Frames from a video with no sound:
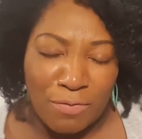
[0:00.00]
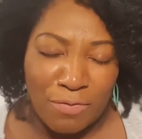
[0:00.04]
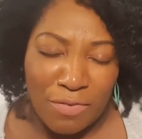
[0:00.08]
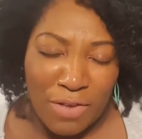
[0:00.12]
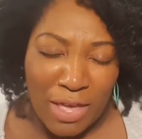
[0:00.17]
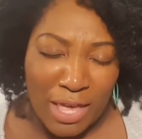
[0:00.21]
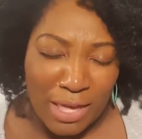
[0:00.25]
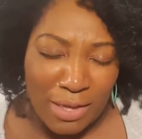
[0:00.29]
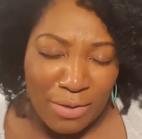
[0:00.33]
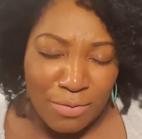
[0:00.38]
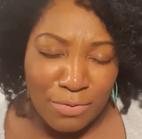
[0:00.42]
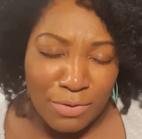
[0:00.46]

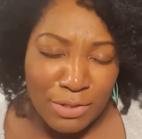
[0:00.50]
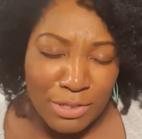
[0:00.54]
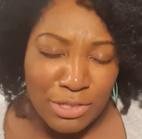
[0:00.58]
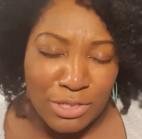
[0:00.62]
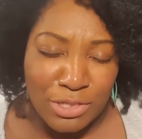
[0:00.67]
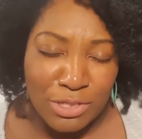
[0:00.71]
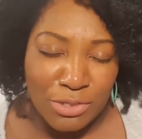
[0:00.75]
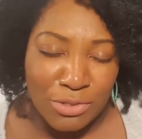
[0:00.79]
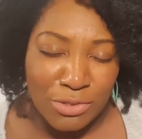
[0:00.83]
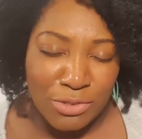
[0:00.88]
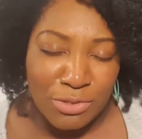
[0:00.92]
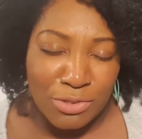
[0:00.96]
favorite
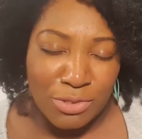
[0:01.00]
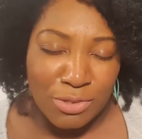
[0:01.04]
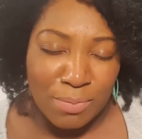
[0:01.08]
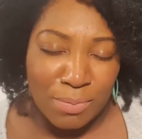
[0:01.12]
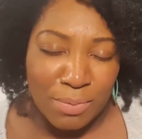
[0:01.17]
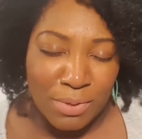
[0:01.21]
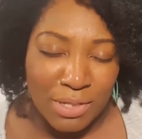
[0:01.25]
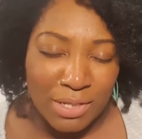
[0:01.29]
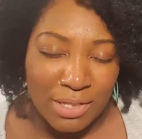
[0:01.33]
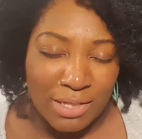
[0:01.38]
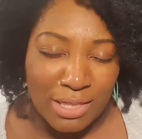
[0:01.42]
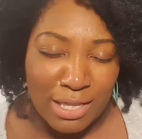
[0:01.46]
children's
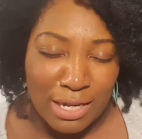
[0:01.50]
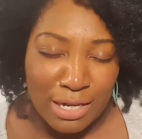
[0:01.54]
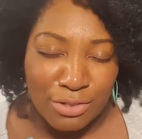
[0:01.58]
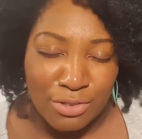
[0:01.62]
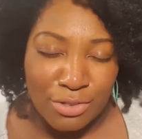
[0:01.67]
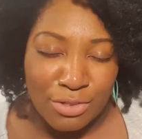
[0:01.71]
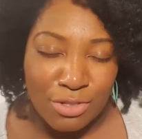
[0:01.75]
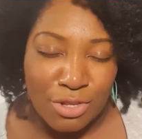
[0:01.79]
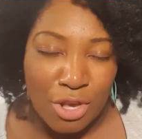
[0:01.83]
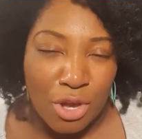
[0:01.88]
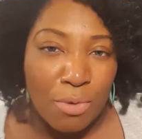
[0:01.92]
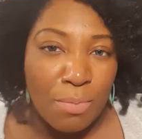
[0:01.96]
book that
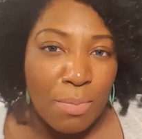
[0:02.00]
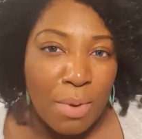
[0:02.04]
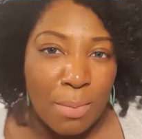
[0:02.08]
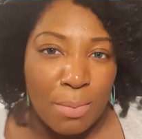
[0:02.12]
is so